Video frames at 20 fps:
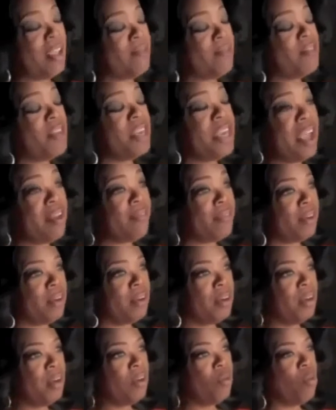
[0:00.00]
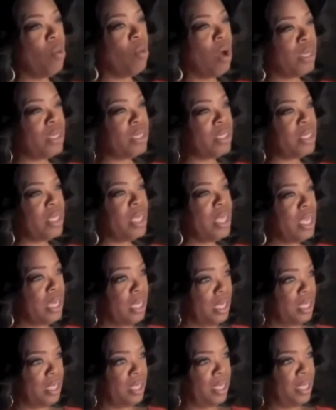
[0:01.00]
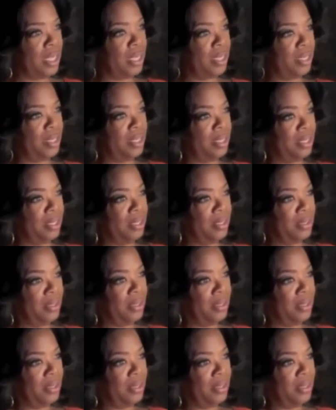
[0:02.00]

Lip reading: And I have never wanted anything